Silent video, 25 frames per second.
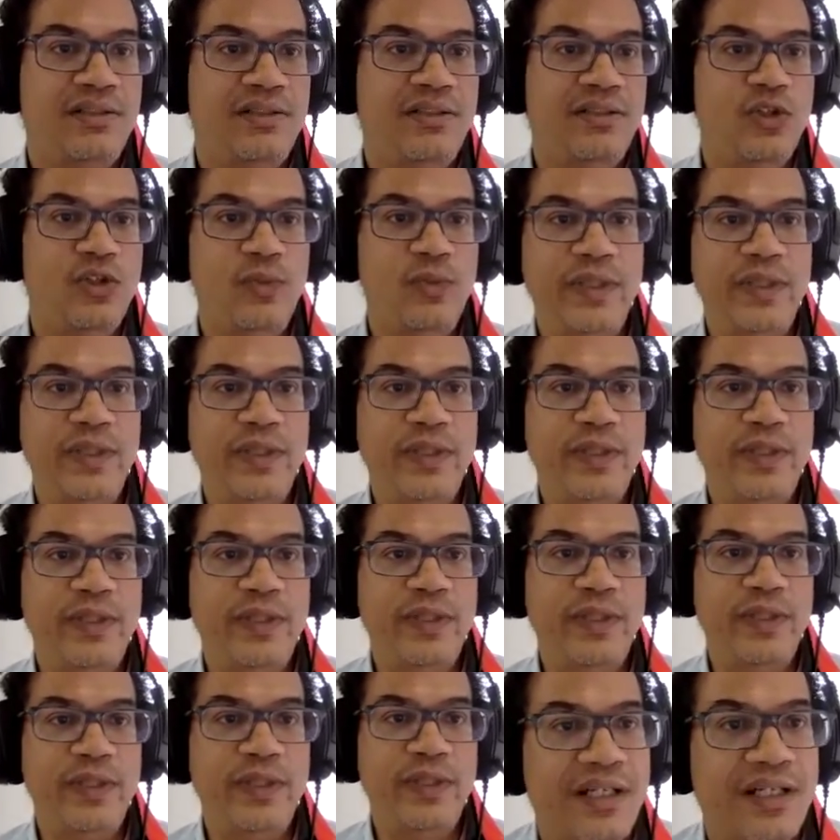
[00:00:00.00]

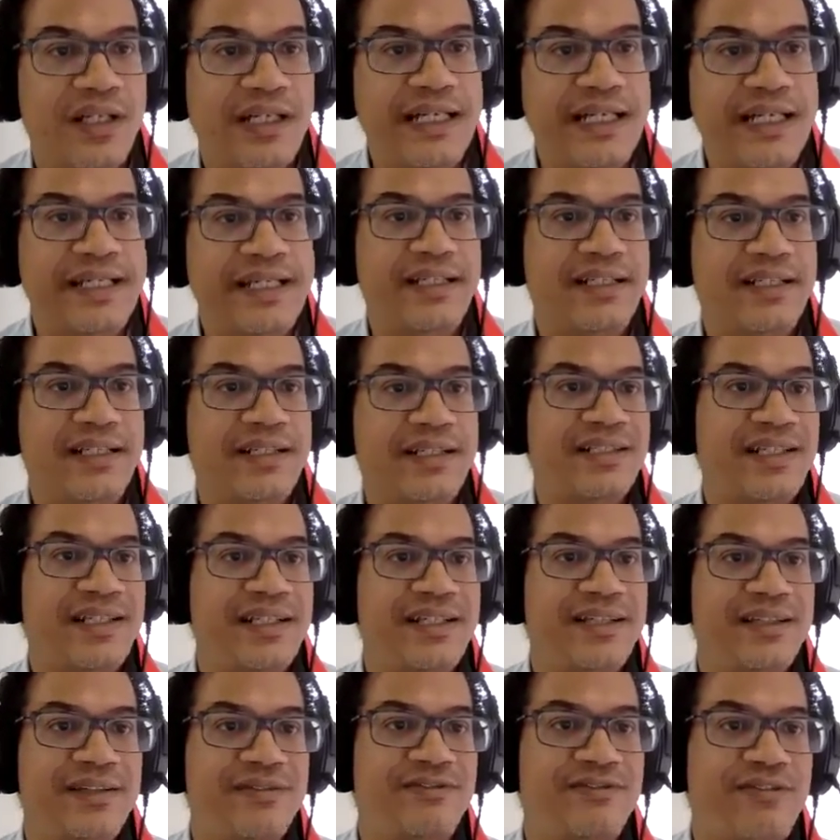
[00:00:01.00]
dubious links
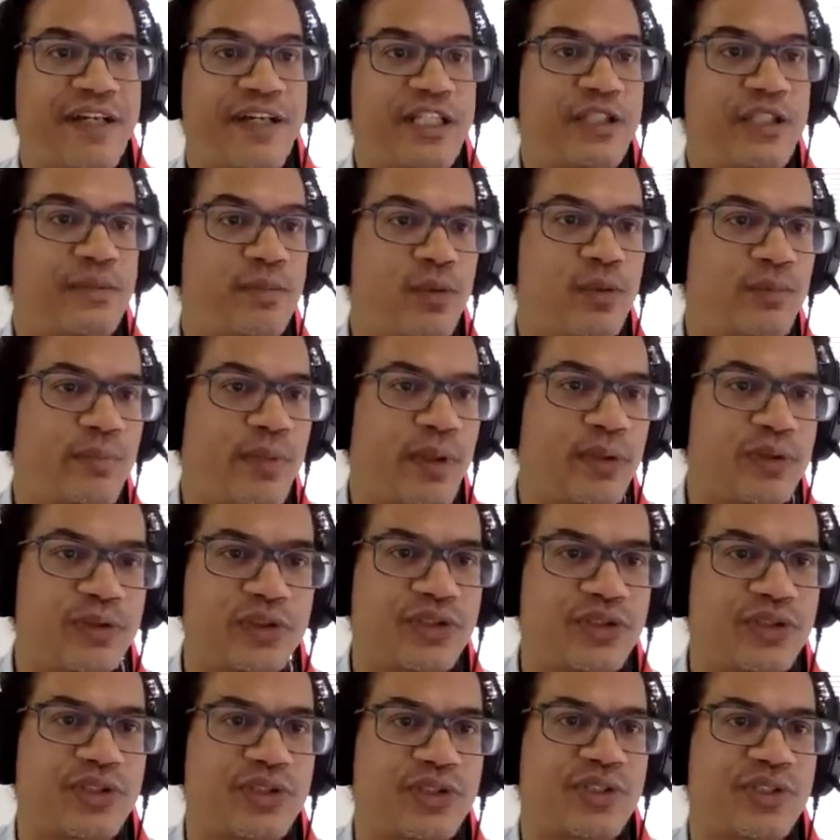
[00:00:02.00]
in Facebook
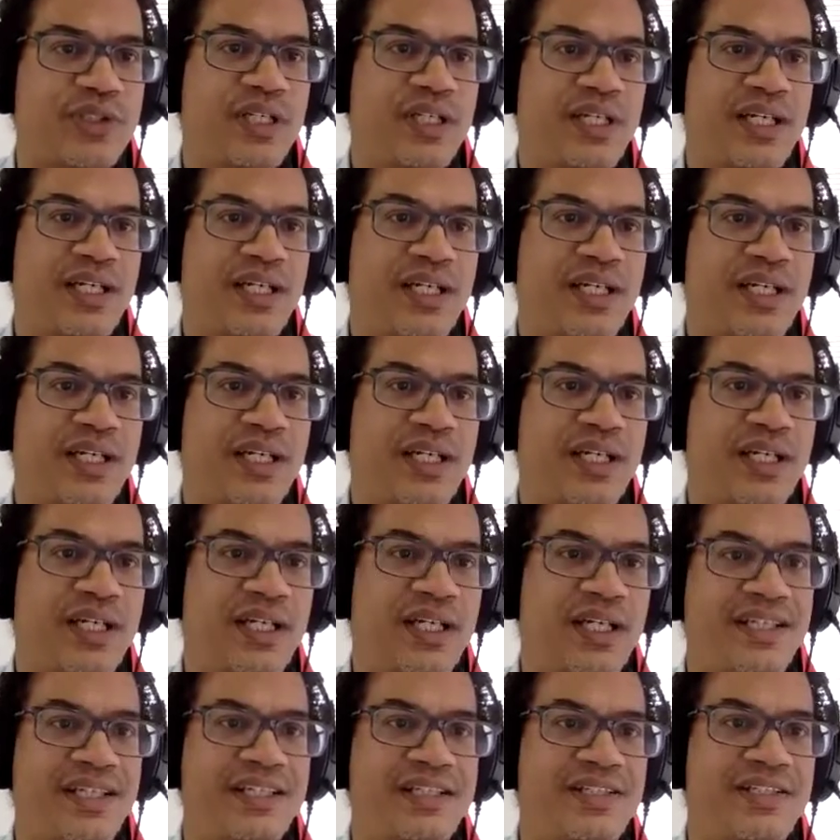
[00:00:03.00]
posts at this
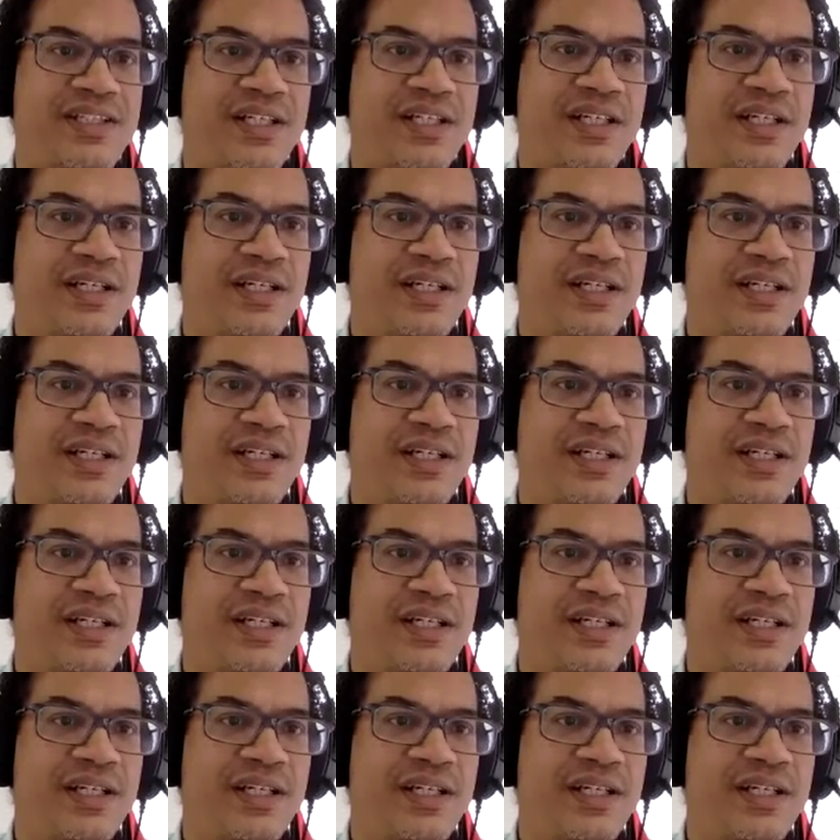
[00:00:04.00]
stage.